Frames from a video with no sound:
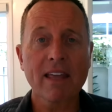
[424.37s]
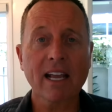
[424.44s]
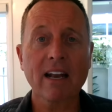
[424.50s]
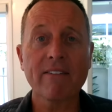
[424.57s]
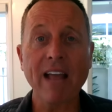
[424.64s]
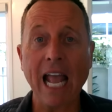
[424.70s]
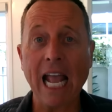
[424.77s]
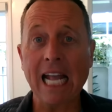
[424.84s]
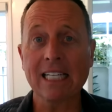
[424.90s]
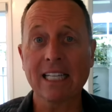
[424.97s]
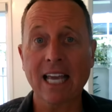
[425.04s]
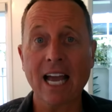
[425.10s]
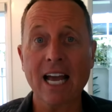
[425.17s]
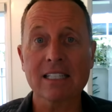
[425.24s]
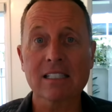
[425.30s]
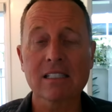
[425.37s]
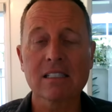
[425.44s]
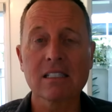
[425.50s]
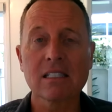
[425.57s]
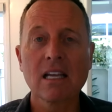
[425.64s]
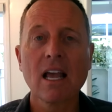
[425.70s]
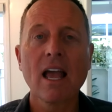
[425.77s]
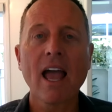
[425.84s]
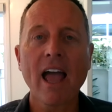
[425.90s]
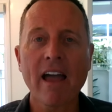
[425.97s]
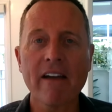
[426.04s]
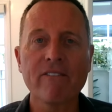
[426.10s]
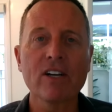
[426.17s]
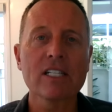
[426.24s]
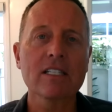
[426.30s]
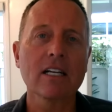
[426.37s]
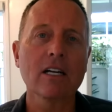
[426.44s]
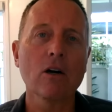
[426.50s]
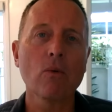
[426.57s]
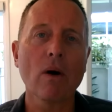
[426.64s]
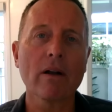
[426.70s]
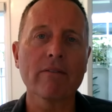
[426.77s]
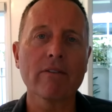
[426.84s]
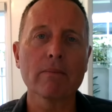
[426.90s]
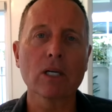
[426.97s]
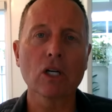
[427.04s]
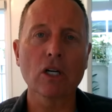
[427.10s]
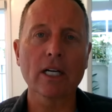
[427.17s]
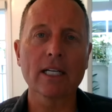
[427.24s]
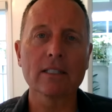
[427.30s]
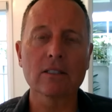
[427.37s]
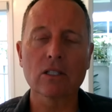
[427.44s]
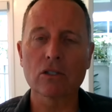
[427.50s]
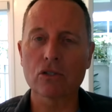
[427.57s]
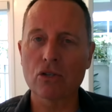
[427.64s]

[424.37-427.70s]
They could have 8 guests. Every single one of them agrees.